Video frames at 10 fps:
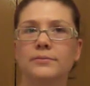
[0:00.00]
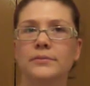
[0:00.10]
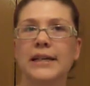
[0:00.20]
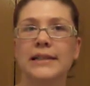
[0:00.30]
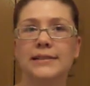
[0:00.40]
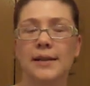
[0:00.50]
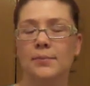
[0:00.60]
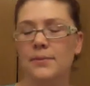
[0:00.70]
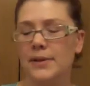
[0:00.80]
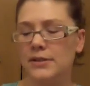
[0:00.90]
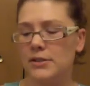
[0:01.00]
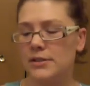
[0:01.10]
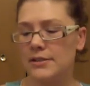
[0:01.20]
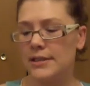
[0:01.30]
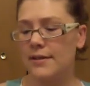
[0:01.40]
take a supplement
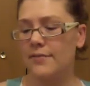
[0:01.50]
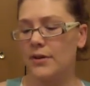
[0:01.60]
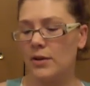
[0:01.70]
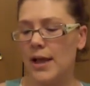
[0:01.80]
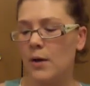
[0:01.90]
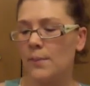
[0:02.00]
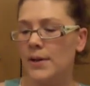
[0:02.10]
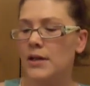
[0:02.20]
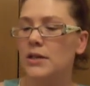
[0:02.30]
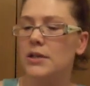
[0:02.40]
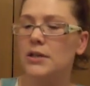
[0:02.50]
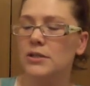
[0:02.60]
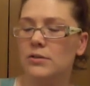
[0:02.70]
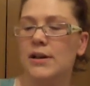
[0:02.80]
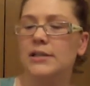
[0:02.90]
to see if it'll help.
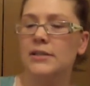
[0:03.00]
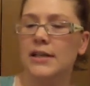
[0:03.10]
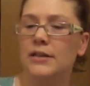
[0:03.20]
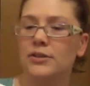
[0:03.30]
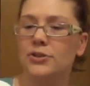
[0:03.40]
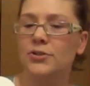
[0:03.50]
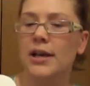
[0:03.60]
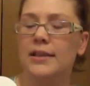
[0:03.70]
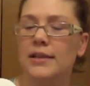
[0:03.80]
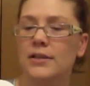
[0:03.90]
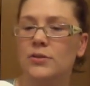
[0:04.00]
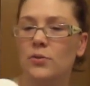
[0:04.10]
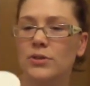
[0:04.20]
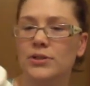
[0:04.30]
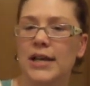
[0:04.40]
So I decided to try the
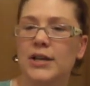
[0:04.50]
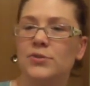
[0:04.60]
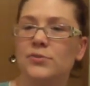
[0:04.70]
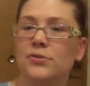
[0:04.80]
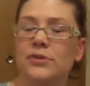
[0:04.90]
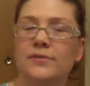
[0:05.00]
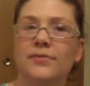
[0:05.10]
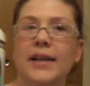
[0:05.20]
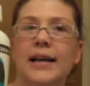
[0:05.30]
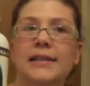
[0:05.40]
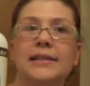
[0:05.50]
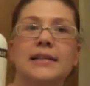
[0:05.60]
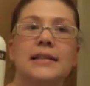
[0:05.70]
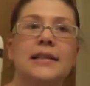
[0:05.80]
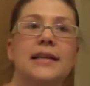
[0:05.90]
Source Naturals
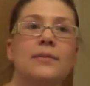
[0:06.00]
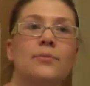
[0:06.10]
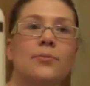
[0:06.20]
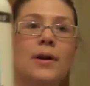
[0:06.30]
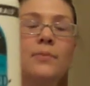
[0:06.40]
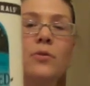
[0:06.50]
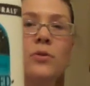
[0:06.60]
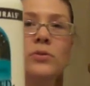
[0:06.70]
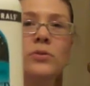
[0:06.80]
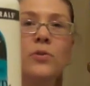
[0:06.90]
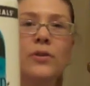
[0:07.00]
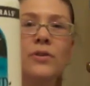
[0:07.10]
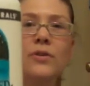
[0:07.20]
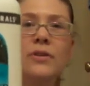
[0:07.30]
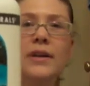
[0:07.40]
flaxseed and primrose
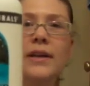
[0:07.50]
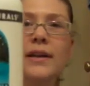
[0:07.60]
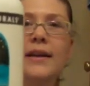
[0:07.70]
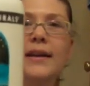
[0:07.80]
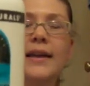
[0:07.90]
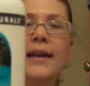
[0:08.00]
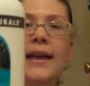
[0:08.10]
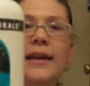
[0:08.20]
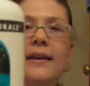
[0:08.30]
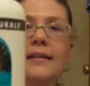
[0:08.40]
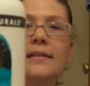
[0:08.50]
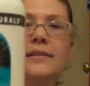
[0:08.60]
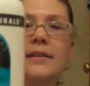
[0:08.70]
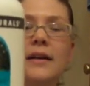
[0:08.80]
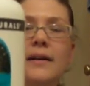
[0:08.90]
oil,
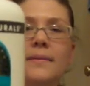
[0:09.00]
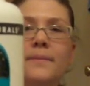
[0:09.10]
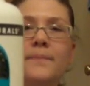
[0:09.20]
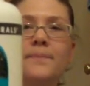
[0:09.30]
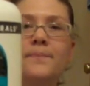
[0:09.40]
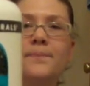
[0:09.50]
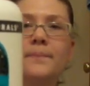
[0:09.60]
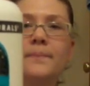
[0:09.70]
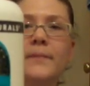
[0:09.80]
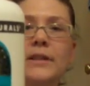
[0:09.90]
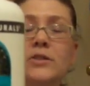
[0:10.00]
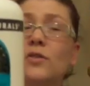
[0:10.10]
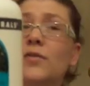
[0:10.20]
and so